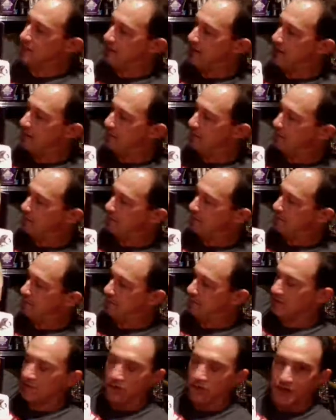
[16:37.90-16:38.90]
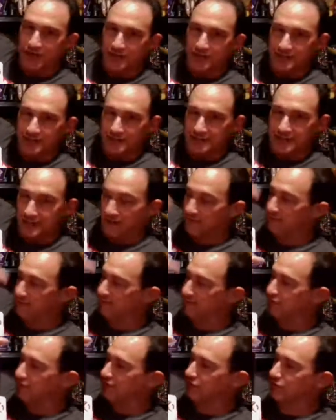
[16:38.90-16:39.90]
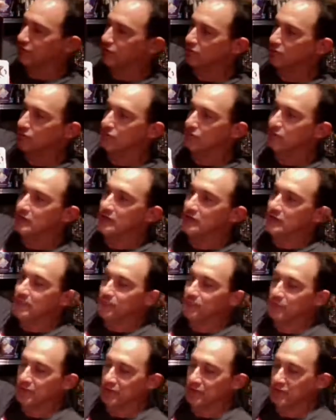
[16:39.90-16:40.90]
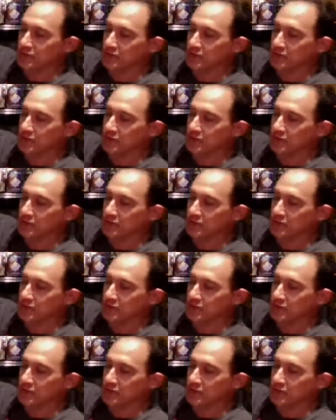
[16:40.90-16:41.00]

mouth opens and all kinds of stuff. It's very cool. But they